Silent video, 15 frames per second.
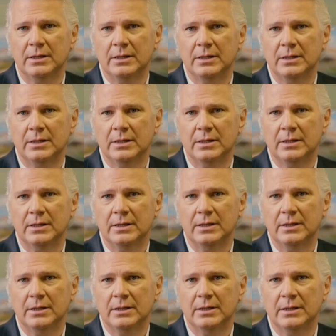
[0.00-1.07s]

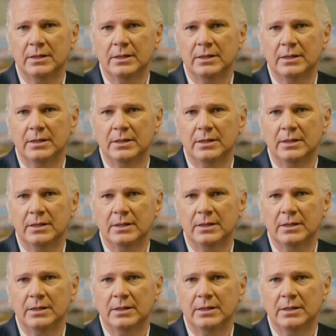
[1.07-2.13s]

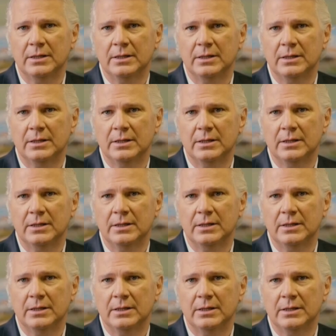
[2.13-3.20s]

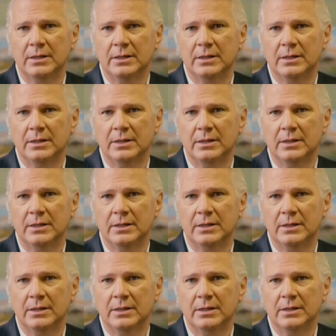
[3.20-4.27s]

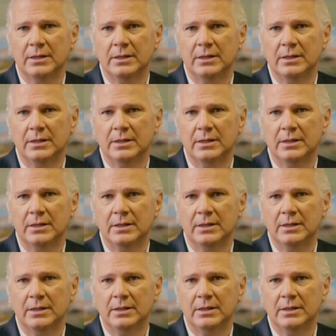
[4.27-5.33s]

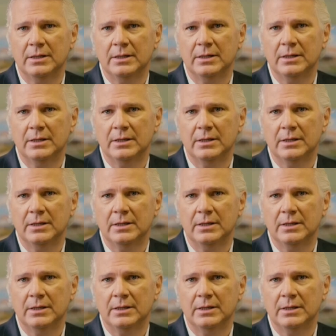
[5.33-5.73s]
(silent)